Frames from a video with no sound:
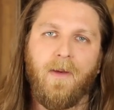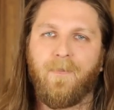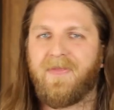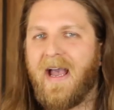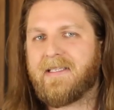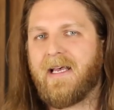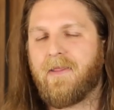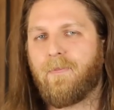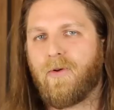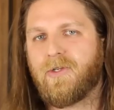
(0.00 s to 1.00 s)
But that's not
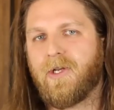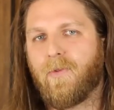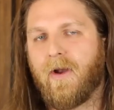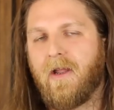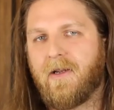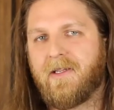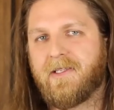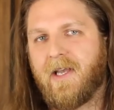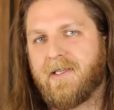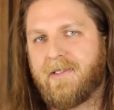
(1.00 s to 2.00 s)
the bullshit we're here to
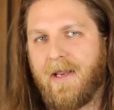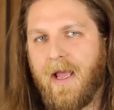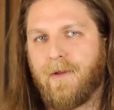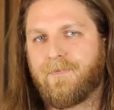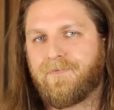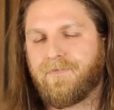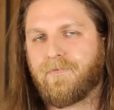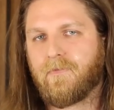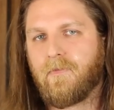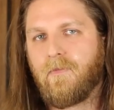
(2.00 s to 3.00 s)
discuss today.
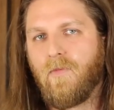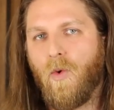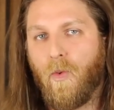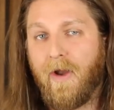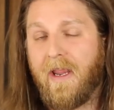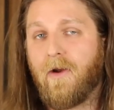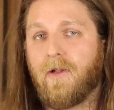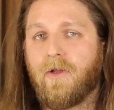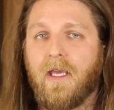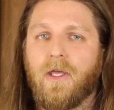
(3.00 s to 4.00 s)
We're here to
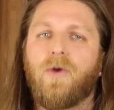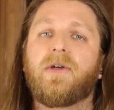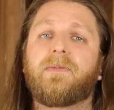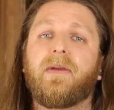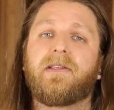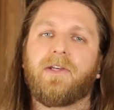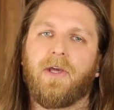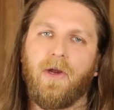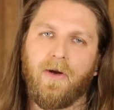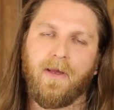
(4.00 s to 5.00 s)
look at USB
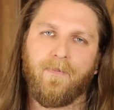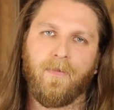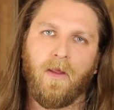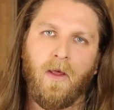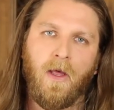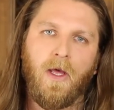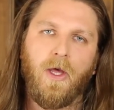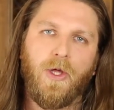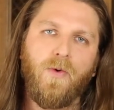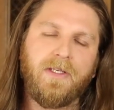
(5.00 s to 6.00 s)
security.
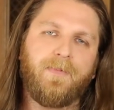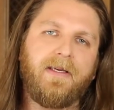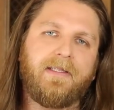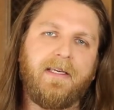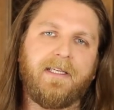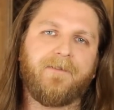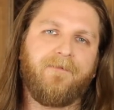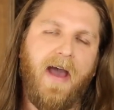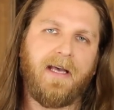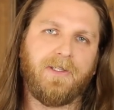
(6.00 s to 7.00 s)
USB-C is
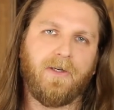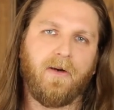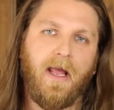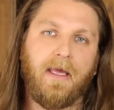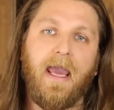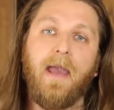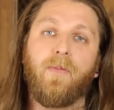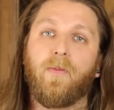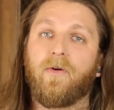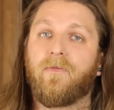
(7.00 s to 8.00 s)
faster and
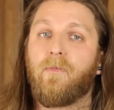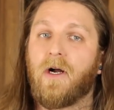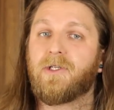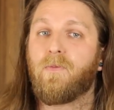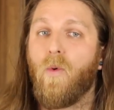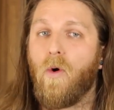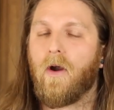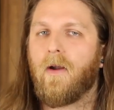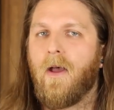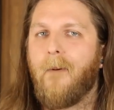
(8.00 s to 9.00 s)
capable of much
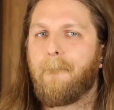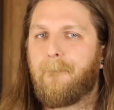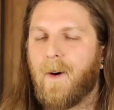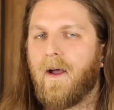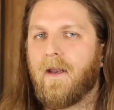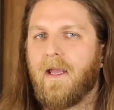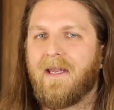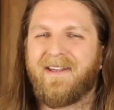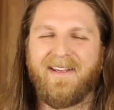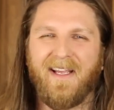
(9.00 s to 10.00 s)
more, but
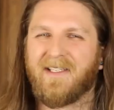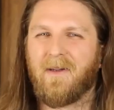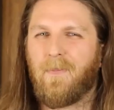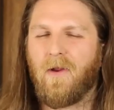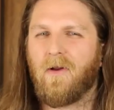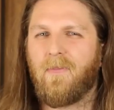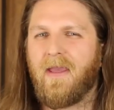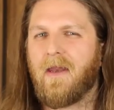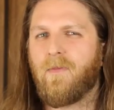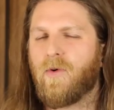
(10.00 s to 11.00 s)
it doesn't appear to
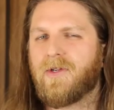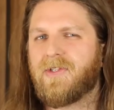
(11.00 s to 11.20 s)
be any more